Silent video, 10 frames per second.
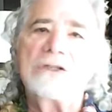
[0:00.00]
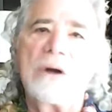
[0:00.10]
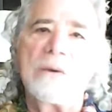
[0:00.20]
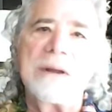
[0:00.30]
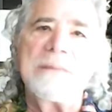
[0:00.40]

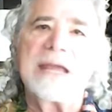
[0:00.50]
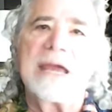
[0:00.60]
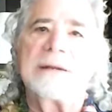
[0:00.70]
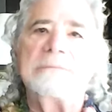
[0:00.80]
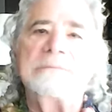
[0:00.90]
So I want to
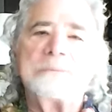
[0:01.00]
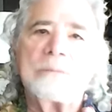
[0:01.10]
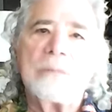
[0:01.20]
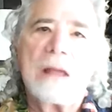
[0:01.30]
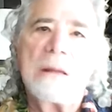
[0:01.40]
begin.
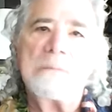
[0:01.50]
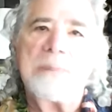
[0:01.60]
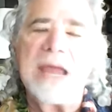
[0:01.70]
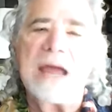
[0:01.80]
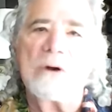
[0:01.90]

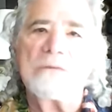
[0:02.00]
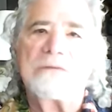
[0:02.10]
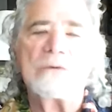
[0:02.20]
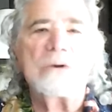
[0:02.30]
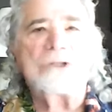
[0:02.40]
Piero
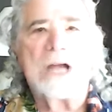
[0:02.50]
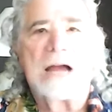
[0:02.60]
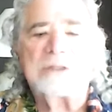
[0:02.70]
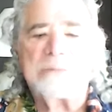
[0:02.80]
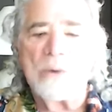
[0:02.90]
Ferrucci,
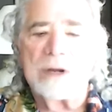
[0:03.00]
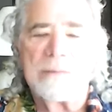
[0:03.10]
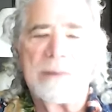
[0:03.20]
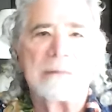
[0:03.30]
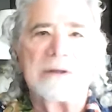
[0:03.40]
I've
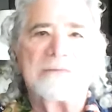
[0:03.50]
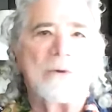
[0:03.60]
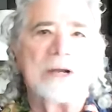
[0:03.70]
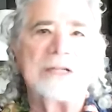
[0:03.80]
spoken about him before.